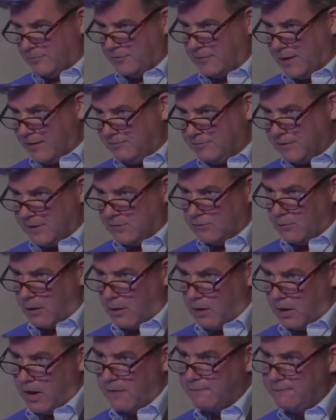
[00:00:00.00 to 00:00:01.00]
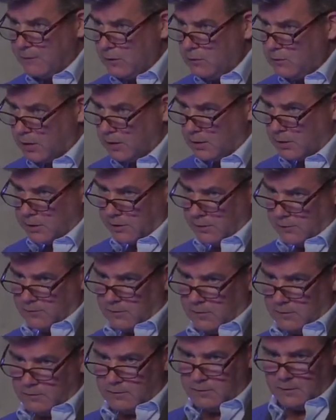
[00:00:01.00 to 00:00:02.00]
safely draw a few
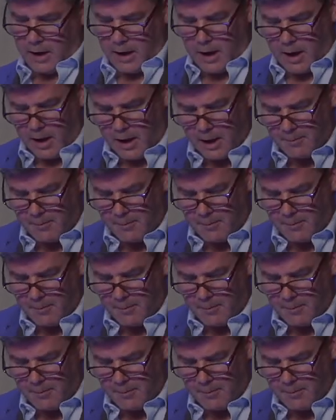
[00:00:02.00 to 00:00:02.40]
conclusions uh,